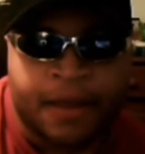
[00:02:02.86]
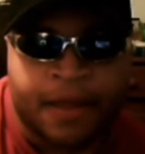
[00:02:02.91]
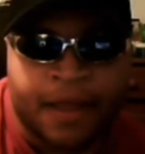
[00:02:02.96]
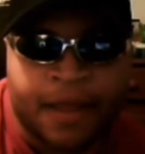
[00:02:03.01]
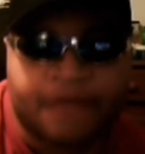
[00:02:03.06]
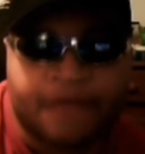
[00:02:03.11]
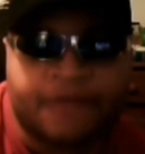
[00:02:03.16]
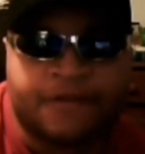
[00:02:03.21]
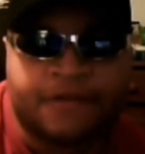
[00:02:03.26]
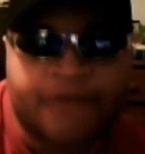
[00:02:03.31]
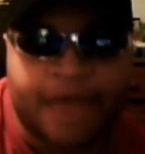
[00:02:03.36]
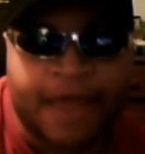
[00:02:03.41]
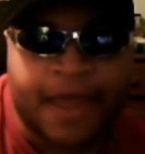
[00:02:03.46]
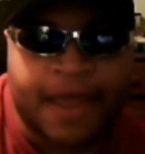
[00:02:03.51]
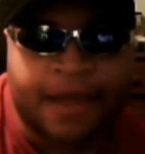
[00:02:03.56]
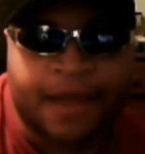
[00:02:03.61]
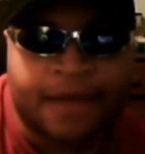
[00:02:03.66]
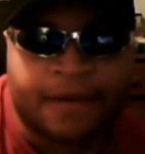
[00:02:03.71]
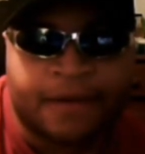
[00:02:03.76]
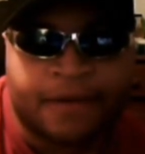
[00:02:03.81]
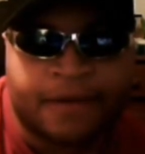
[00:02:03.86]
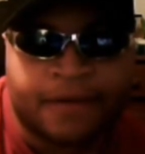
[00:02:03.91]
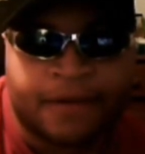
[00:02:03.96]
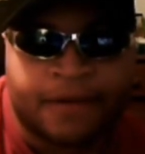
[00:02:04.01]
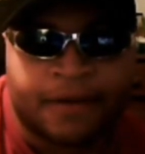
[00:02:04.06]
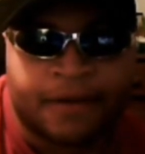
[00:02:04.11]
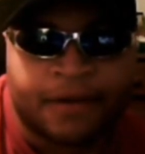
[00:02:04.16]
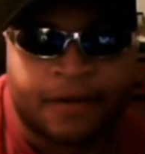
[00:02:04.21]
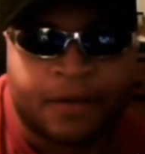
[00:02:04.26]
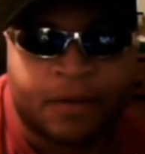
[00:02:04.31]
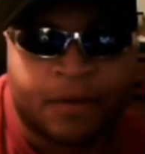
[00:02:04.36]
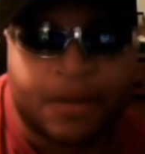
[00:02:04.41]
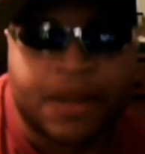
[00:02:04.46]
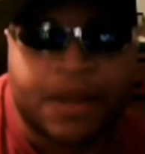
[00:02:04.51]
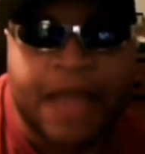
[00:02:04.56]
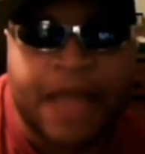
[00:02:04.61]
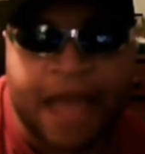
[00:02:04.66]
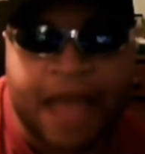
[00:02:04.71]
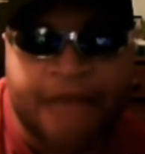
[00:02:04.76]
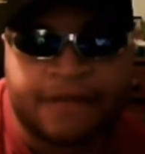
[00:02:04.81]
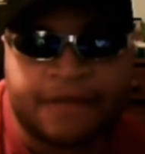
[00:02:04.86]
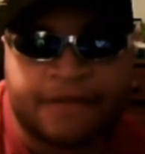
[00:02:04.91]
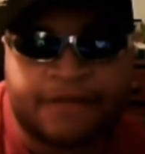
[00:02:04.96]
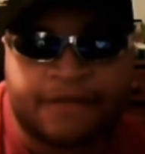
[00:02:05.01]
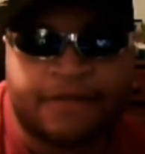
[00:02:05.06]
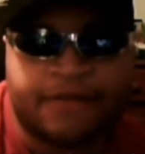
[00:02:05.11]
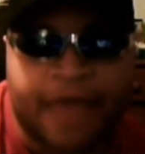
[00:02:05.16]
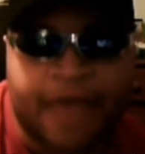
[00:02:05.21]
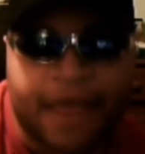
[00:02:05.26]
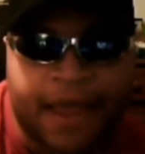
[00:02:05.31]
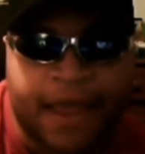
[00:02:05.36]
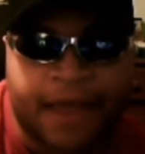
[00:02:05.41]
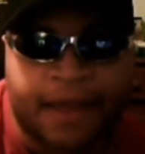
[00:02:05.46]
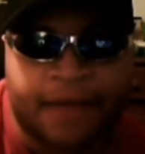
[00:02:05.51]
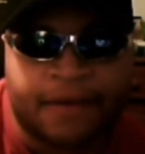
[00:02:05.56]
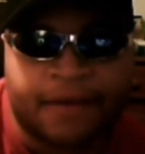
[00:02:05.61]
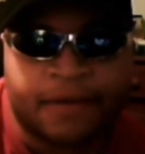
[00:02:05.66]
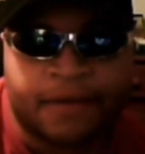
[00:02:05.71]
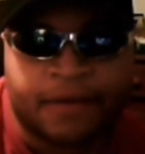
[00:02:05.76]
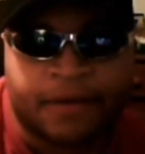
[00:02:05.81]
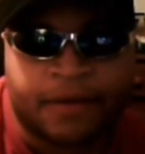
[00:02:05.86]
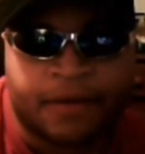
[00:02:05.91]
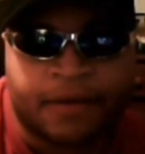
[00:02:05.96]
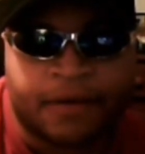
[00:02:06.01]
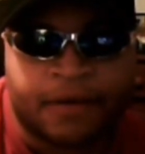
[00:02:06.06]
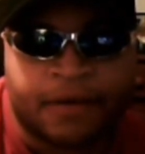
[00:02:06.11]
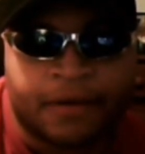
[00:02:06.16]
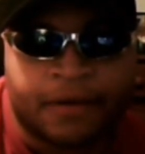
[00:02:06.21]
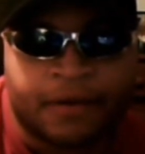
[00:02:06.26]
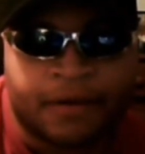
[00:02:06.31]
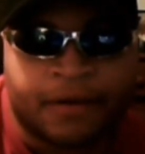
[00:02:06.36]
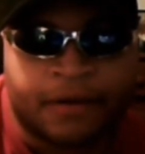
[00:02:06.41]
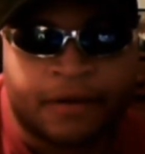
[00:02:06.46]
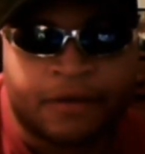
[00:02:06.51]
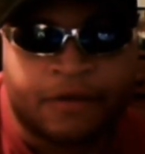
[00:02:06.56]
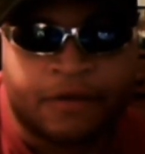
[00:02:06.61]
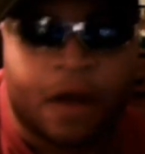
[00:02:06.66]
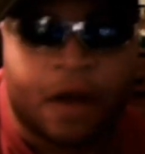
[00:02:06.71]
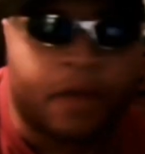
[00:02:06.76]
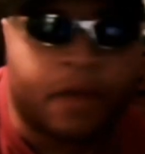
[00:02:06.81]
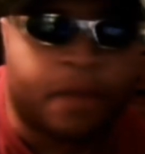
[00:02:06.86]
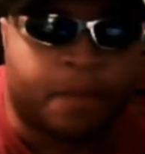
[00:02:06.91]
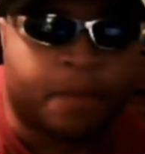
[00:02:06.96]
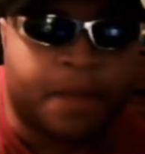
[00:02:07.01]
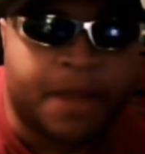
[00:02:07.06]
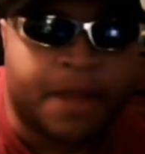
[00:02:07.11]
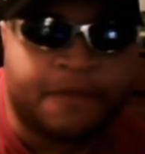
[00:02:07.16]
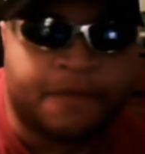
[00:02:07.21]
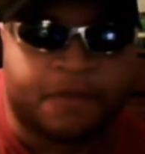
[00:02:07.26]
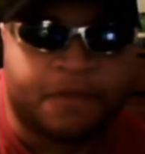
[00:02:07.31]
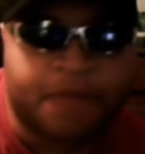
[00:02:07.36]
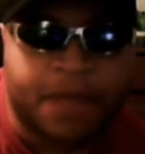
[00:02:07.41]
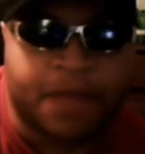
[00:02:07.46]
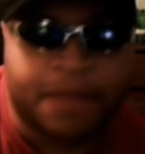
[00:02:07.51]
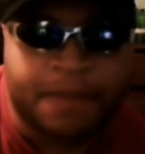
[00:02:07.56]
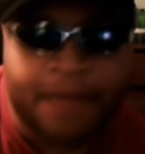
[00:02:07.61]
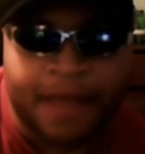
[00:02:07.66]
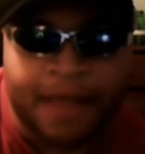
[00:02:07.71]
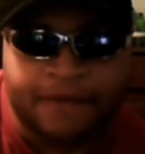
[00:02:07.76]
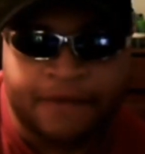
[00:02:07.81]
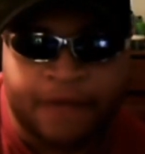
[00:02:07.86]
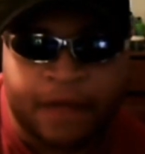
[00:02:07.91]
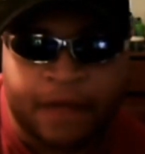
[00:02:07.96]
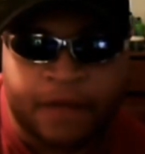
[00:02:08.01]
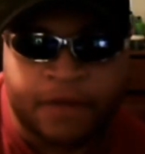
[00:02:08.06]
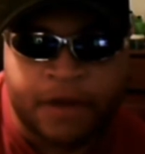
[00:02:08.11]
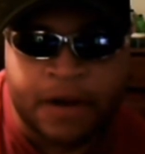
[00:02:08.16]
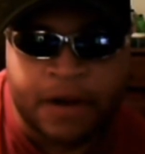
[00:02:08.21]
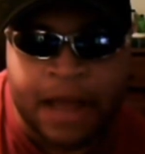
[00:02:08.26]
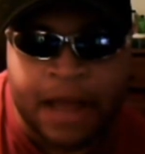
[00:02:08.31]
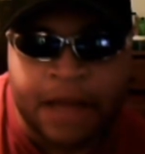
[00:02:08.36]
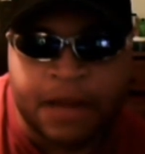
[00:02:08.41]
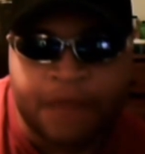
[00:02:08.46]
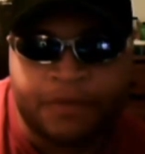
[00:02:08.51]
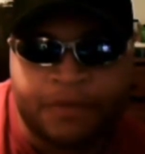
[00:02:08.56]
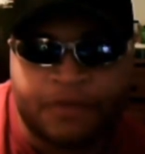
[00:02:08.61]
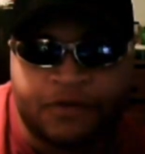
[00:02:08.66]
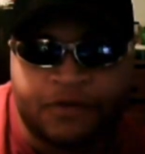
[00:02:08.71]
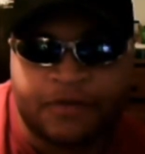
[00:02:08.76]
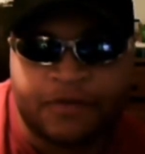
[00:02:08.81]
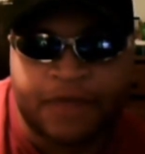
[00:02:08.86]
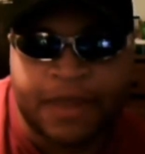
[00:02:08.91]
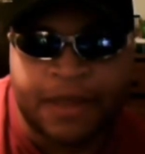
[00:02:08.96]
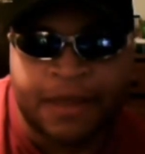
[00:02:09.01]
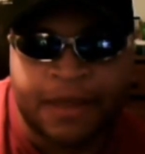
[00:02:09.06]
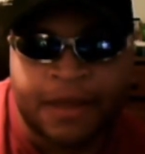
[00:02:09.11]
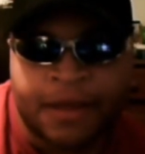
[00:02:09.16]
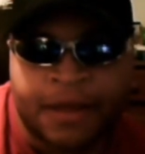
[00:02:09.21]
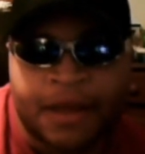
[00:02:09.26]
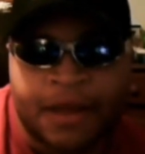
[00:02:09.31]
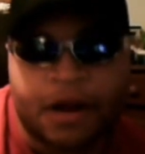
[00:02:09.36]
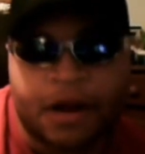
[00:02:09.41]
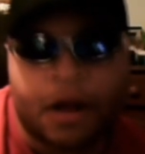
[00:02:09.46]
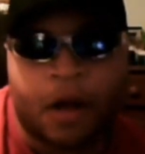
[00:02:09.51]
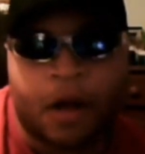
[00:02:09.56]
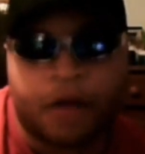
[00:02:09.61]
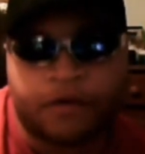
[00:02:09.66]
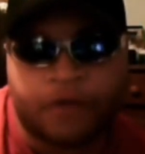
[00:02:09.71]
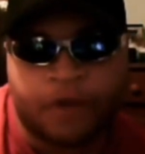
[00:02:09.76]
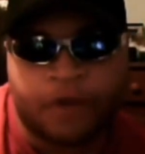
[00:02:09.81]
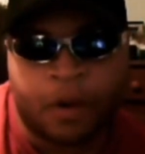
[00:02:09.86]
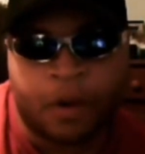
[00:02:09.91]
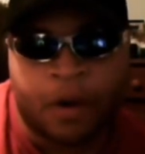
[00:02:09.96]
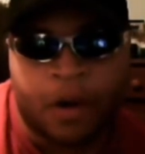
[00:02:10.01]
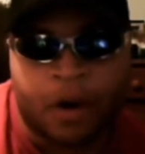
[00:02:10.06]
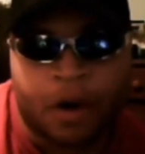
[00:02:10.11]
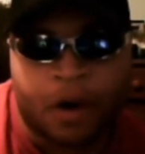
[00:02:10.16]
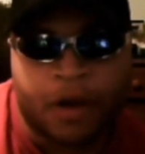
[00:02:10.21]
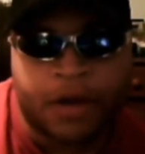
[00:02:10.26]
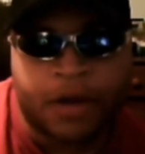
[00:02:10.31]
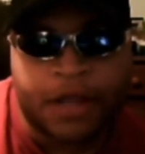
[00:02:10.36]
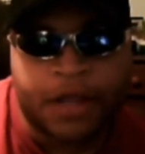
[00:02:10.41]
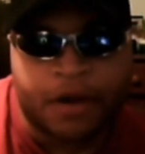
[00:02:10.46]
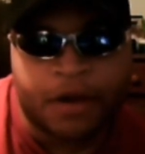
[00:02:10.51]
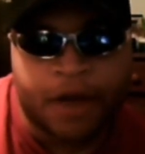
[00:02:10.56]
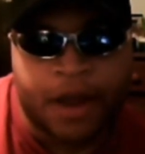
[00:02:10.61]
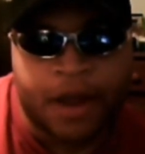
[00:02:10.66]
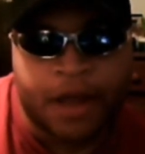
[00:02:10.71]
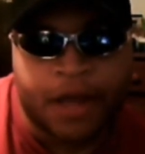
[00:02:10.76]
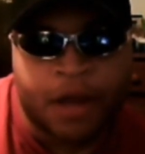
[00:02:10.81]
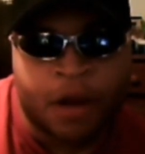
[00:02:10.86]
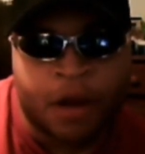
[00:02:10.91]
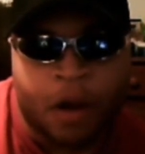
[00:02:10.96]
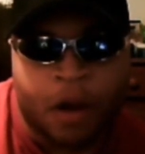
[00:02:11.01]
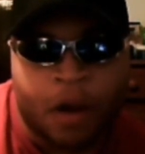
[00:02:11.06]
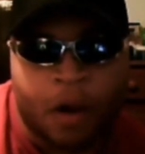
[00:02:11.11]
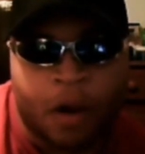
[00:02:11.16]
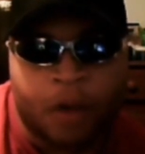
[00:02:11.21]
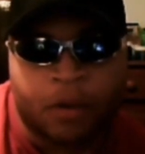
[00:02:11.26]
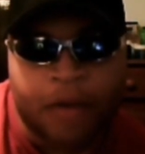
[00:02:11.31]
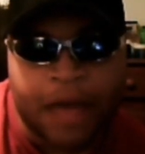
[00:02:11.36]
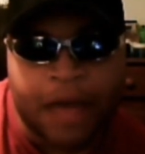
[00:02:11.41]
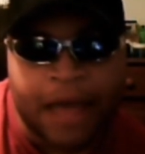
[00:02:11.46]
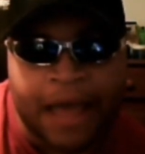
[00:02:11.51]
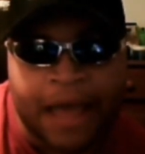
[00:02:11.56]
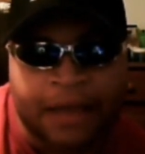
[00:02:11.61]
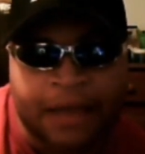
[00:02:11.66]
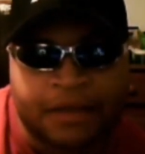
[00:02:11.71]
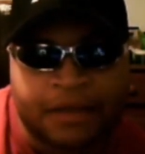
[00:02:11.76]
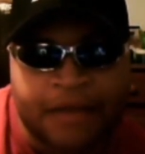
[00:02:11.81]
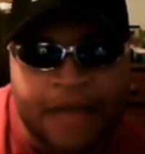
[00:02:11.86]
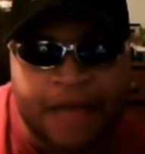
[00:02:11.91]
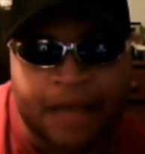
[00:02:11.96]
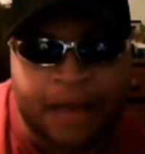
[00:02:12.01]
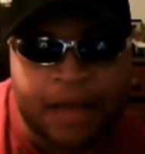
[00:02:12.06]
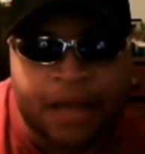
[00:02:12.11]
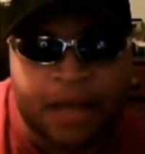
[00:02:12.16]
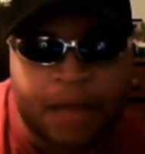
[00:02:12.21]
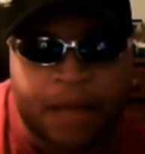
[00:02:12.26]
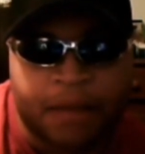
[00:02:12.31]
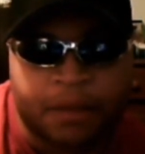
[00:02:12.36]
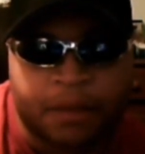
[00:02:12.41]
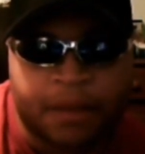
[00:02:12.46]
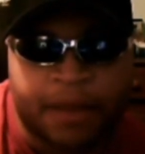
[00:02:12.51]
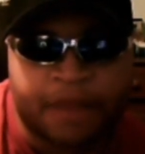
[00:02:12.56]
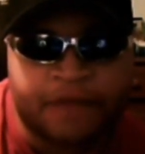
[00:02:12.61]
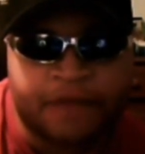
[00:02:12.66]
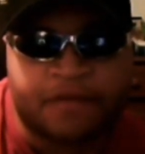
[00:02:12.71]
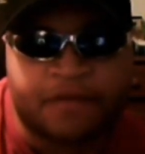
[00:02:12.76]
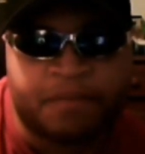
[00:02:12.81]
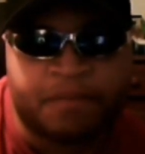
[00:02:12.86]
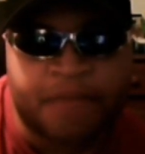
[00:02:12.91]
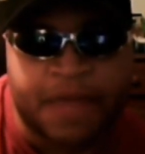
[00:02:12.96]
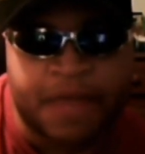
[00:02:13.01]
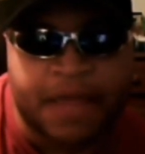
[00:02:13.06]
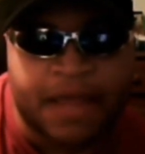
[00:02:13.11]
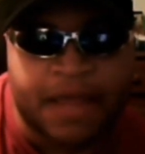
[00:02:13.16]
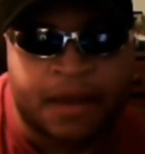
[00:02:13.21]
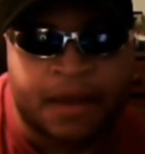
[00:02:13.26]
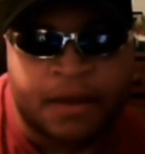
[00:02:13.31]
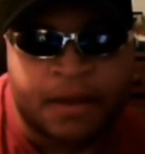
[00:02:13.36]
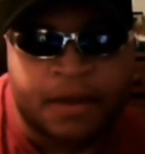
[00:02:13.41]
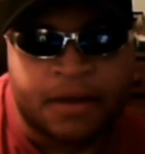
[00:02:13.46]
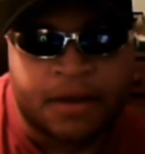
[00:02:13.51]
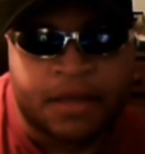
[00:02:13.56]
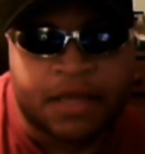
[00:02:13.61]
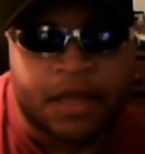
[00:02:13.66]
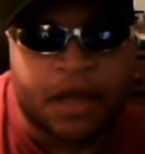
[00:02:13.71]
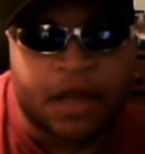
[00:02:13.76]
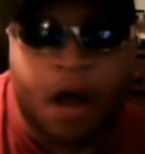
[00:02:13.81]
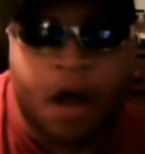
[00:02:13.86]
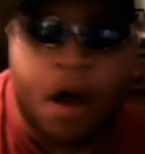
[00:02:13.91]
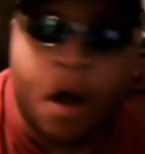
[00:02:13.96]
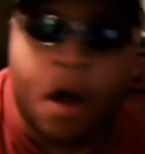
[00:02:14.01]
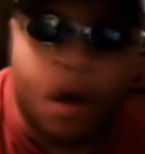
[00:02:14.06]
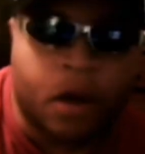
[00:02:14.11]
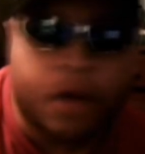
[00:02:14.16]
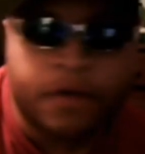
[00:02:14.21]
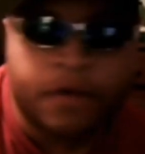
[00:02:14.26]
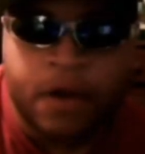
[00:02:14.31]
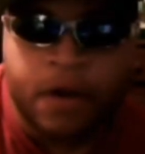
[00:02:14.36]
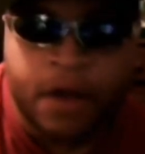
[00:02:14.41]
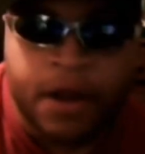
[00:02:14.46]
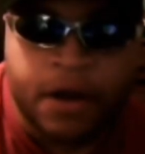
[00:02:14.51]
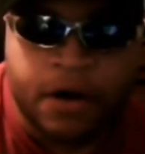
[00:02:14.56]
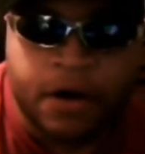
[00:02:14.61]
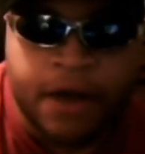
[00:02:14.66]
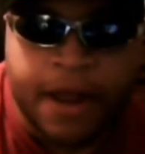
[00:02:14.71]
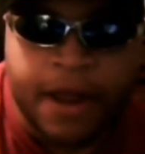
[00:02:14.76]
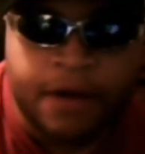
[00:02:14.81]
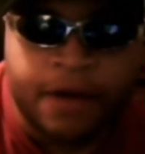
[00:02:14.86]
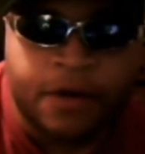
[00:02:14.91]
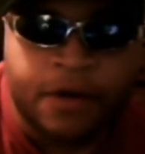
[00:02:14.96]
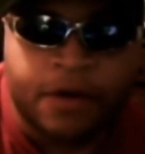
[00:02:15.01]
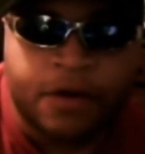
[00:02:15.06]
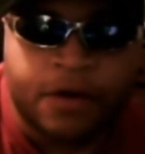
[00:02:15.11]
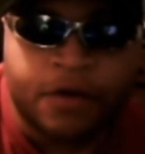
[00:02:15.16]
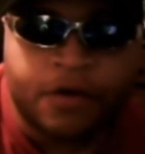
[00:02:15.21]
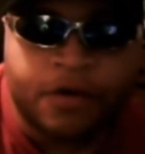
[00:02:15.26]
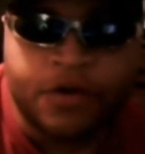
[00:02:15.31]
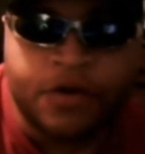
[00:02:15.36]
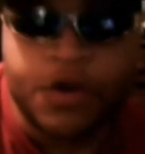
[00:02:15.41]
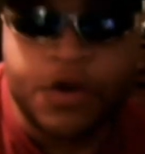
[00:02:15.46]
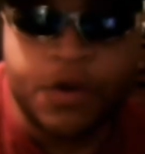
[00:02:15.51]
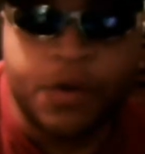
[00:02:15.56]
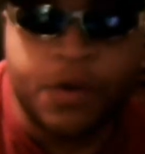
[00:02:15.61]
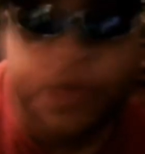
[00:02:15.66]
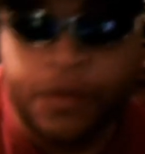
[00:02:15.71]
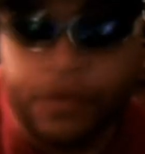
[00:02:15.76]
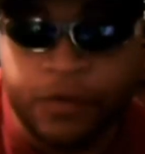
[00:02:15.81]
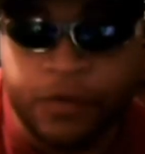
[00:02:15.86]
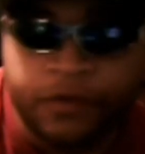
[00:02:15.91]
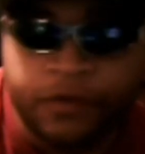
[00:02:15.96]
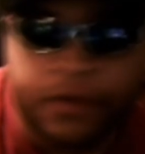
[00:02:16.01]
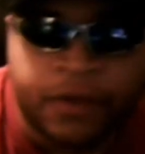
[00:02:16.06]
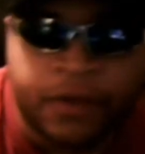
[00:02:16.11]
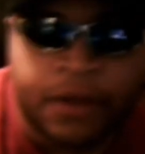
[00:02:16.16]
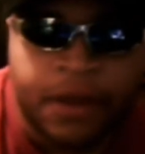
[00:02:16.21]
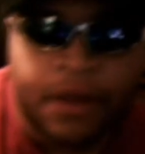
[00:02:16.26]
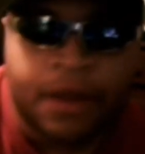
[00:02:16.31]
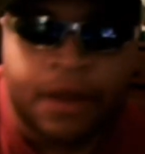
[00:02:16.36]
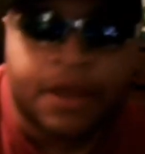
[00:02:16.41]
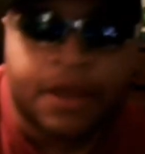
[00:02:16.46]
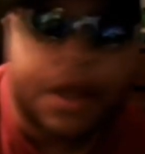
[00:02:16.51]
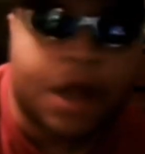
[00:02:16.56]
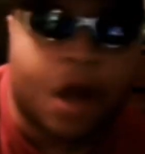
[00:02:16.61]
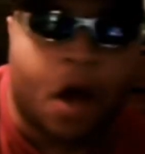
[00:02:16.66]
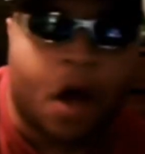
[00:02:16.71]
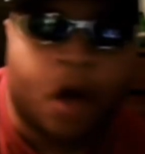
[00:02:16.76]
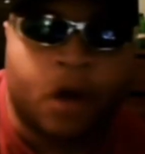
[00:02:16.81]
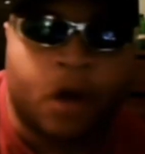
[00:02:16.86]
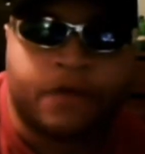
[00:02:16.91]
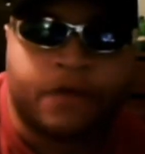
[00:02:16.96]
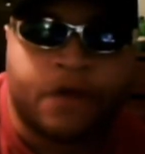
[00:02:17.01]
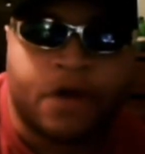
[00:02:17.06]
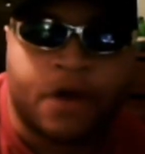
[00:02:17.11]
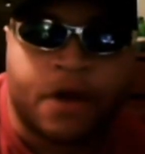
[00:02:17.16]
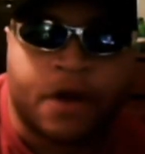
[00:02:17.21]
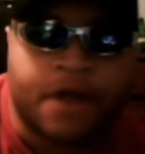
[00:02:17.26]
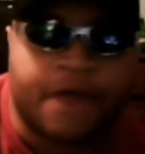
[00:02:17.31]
and say what he had to say to all the peeps and peepettes out there in IWC, and also on InYourHeadOnline.com, the place to be. Get all of your internet news, get all of your